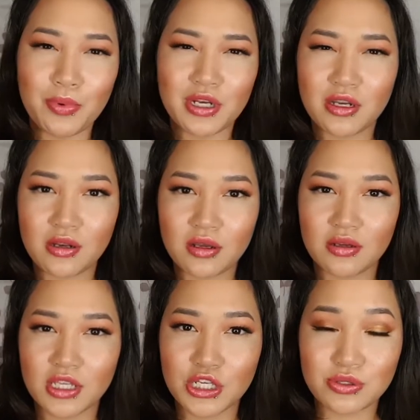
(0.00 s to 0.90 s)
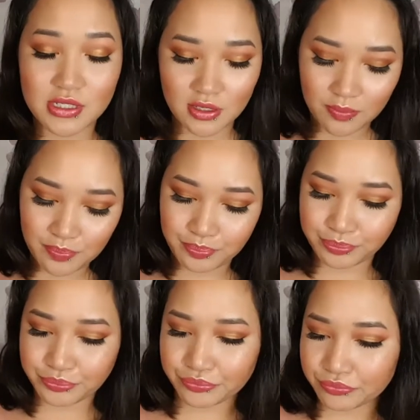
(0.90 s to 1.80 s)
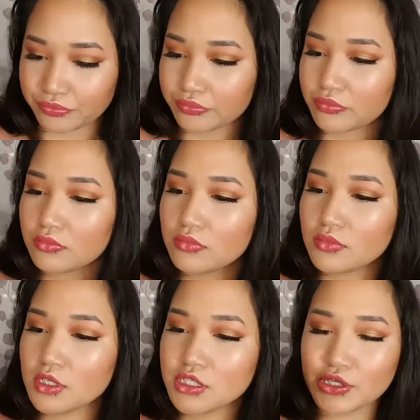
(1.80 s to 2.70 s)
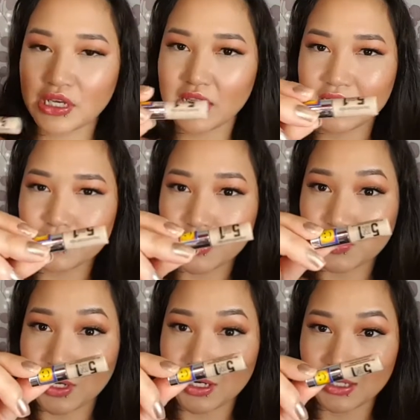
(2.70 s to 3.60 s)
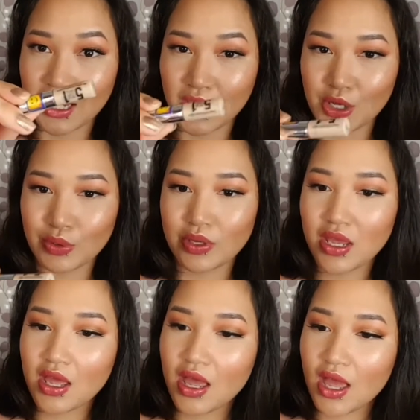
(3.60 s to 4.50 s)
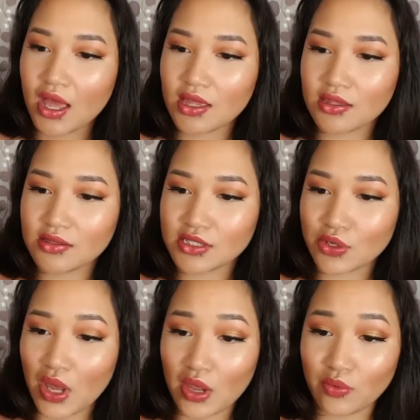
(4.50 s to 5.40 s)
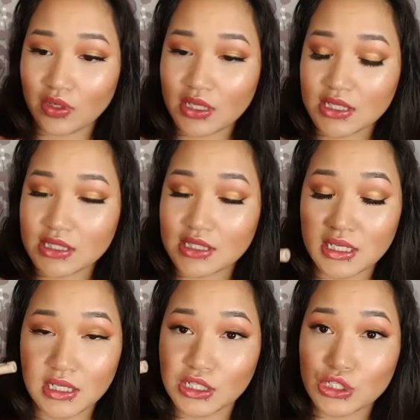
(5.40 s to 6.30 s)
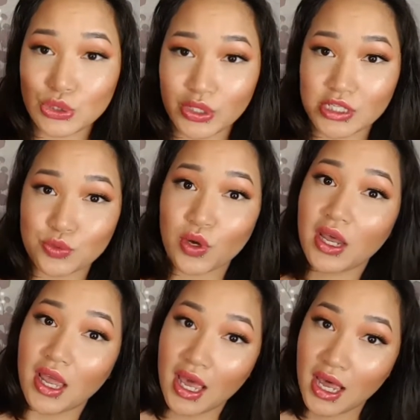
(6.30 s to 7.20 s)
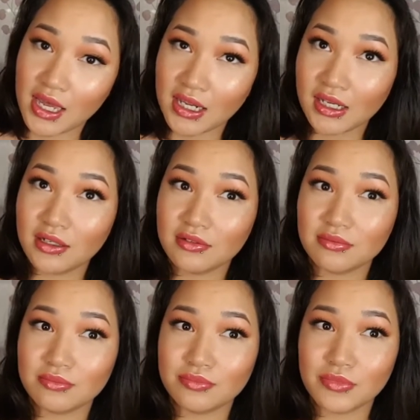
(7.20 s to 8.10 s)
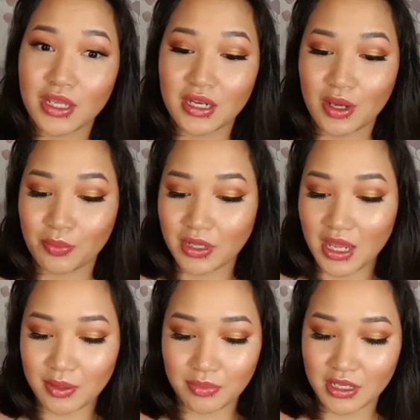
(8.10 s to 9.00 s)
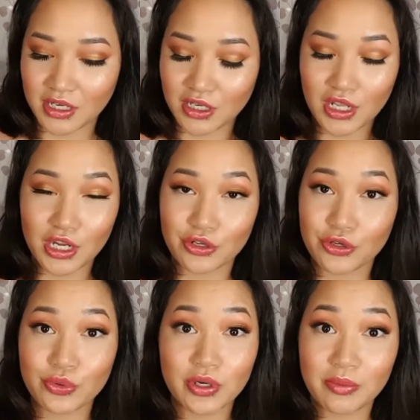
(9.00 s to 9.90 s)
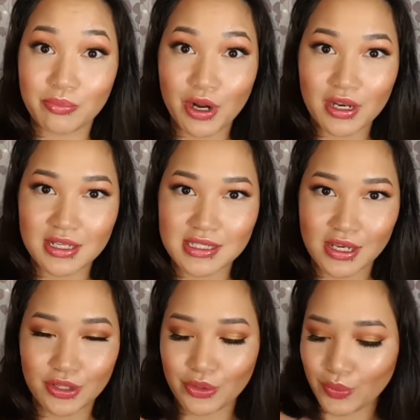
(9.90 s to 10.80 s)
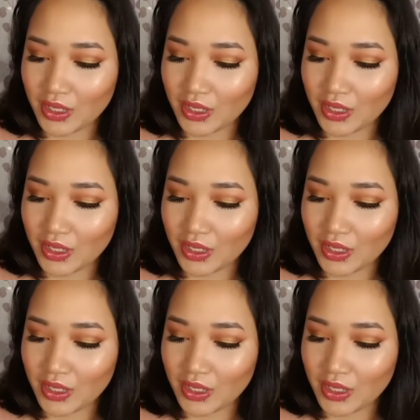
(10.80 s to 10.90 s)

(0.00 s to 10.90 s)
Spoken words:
I put in a Q-tip to get as much product out. And so I really did enjoy this while I had it, and I'm glad I'm getting a lot of cream products out of the